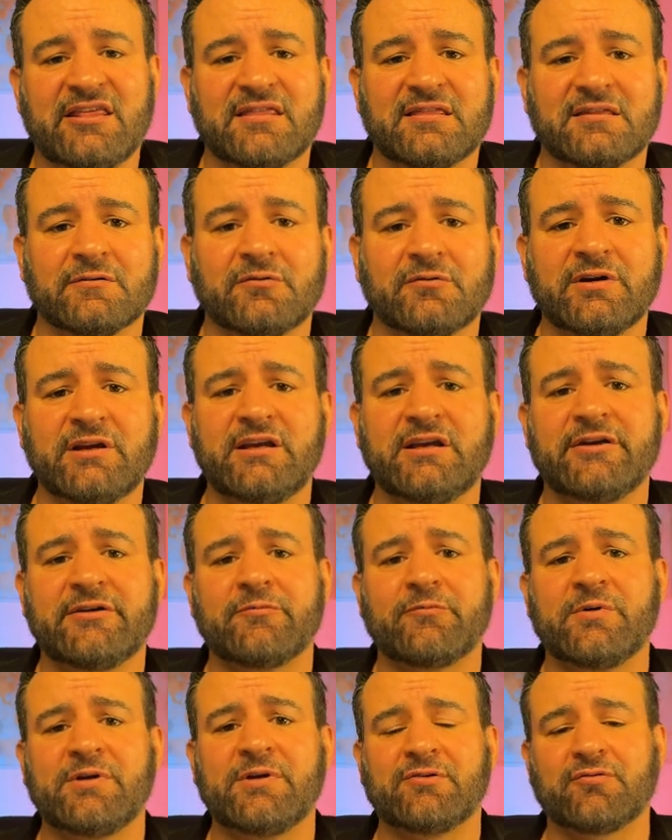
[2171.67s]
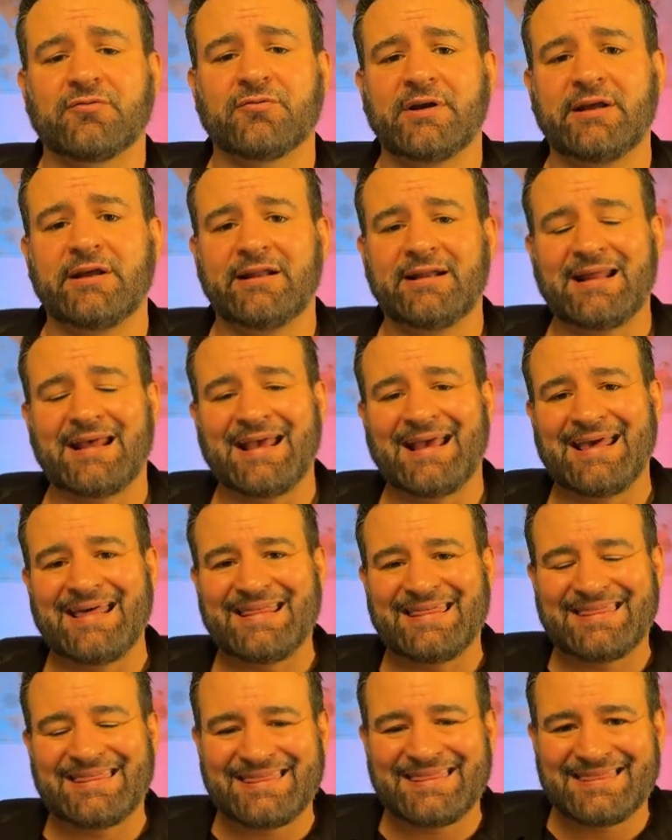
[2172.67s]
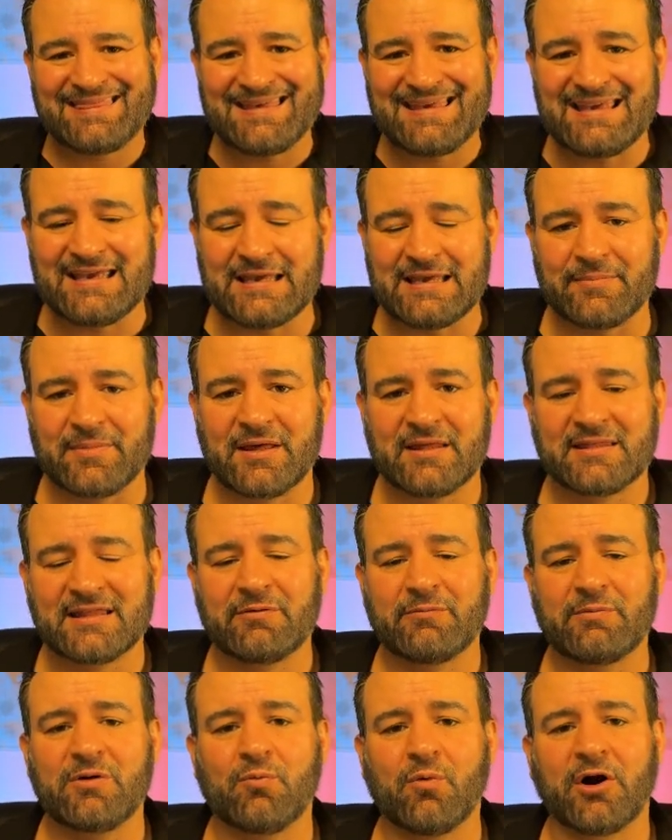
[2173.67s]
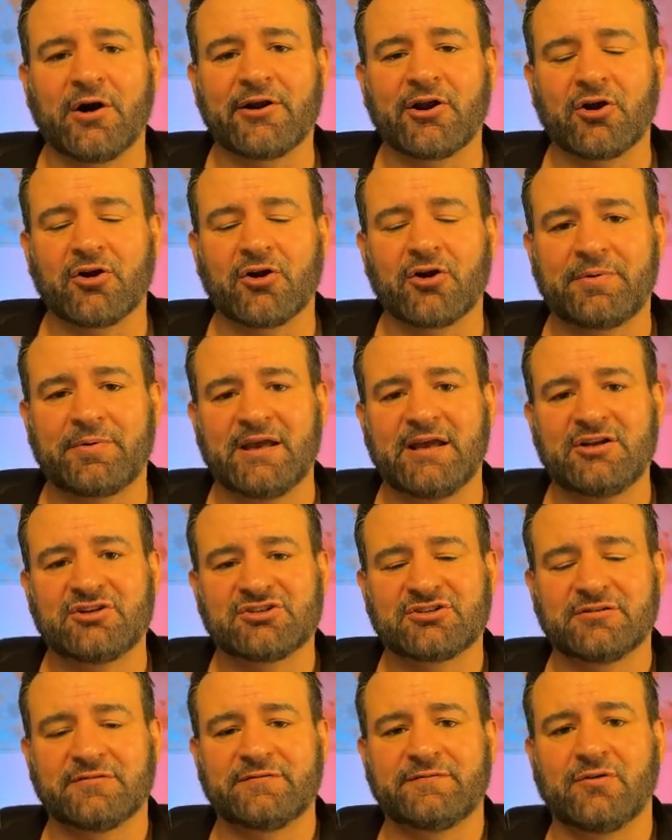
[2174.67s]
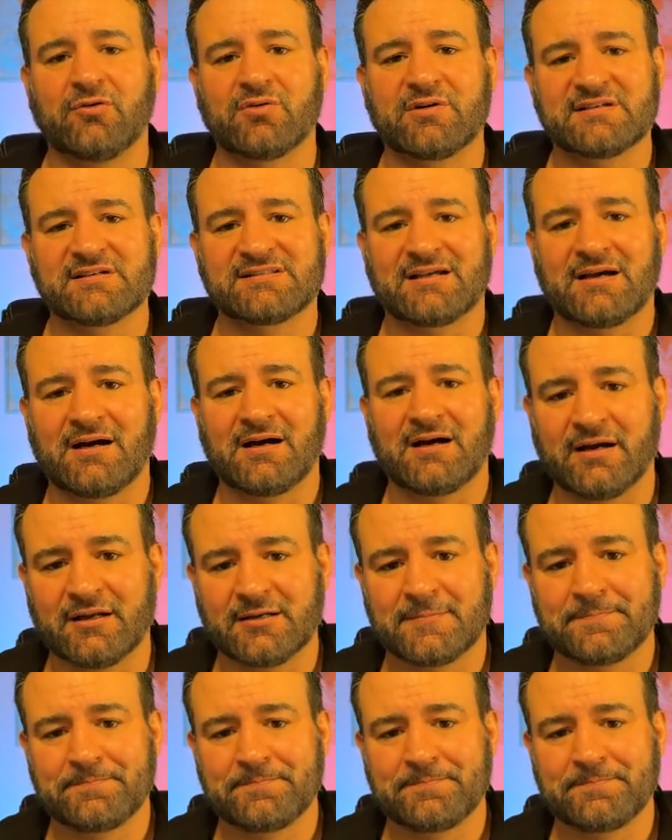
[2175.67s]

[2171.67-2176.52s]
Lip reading: 3, we created a theme that we want our page to focus on.